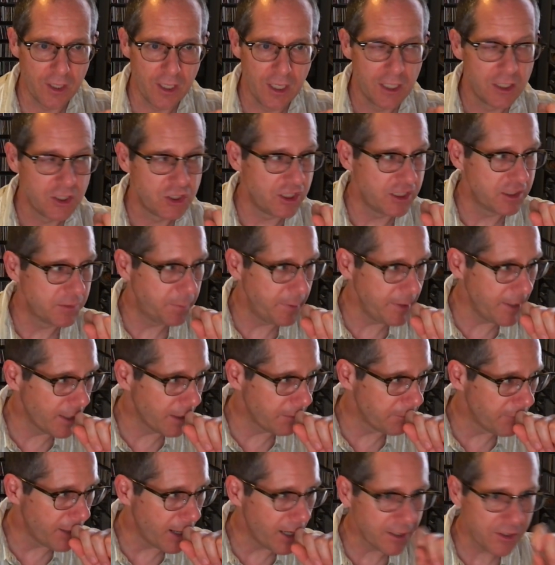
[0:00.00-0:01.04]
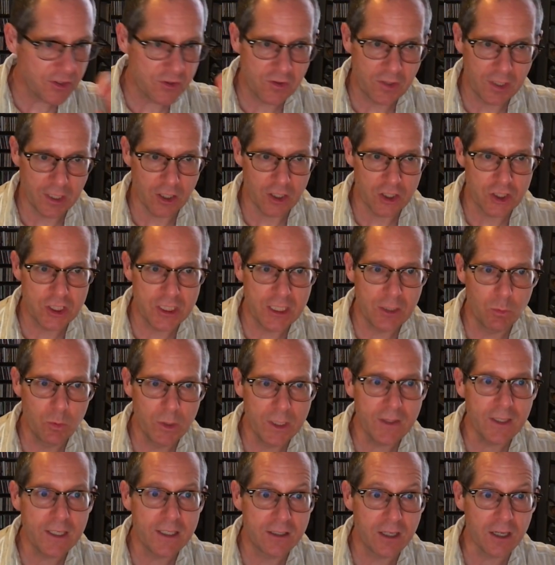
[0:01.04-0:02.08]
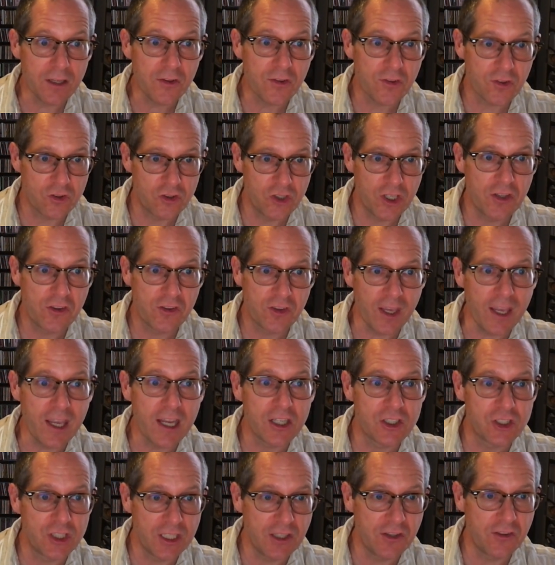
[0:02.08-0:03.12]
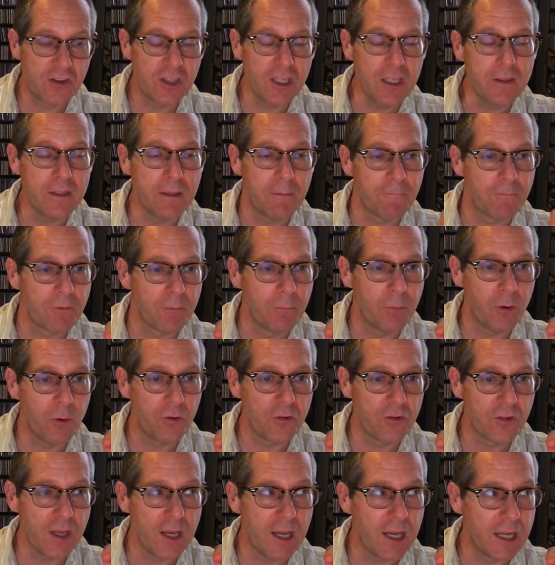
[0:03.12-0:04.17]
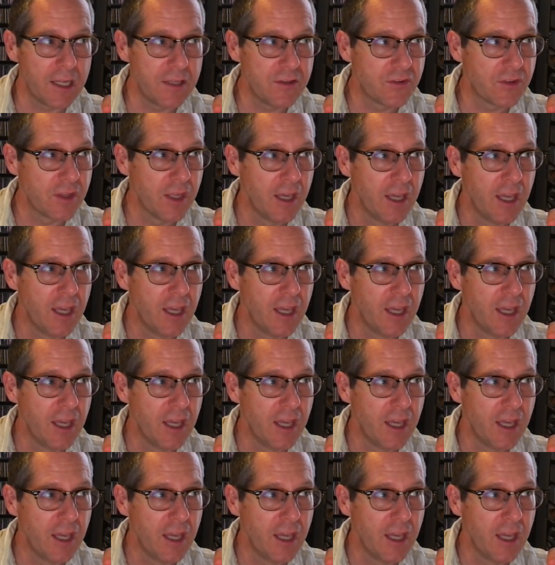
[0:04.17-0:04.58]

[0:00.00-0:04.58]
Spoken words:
She's being modest here. She really does. She's saying she's seen them from both sides.